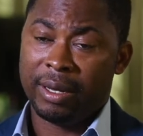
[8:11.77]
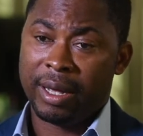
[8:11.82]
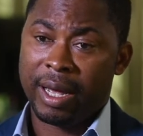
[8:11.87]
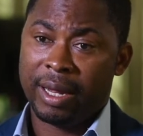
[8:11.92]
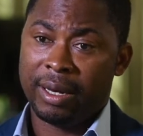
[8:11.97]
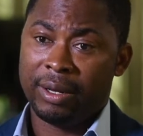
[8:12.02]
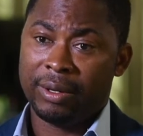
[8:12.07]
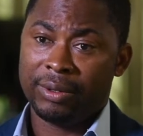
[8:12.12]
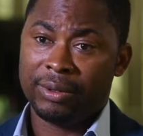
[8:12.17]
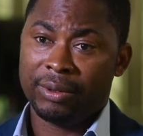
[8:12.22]

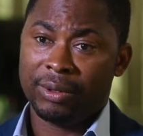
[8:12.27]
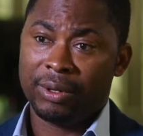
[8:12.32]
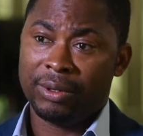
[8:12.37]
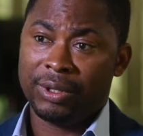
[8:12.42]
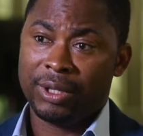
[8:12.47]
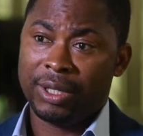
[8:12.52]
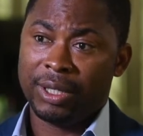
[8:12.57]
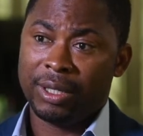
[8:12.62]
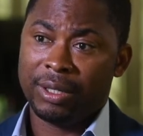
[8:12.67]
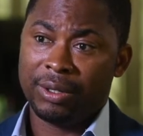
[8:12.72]
and also
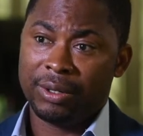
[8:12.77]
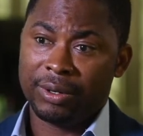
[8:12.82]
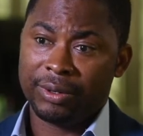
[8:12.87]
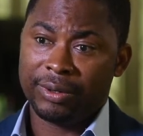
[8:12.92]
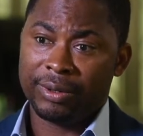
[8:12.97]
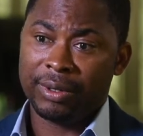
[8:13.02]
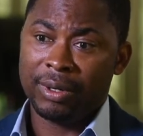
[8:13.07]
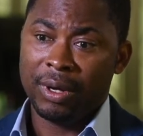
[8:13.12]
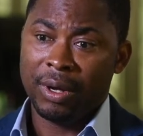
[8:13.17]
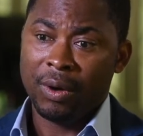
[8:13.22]
not teaching
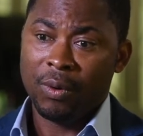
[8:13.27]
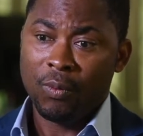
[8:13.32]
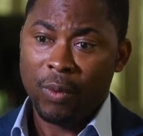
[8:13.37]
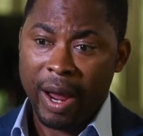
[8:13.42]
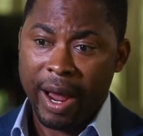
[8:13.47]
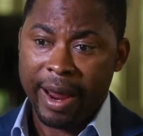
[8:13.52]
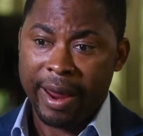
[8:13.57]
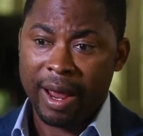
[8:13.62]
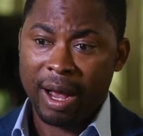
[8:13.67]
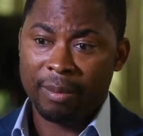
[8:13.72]
just
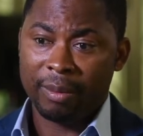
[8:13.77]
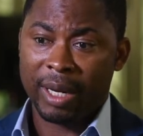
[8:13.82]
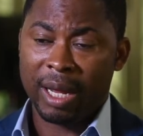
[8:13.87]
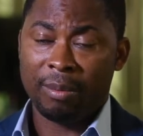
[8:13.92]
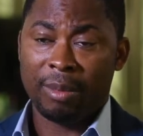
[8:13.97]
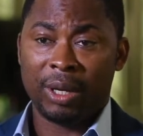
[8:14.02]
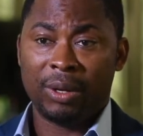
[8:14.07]
where I am now,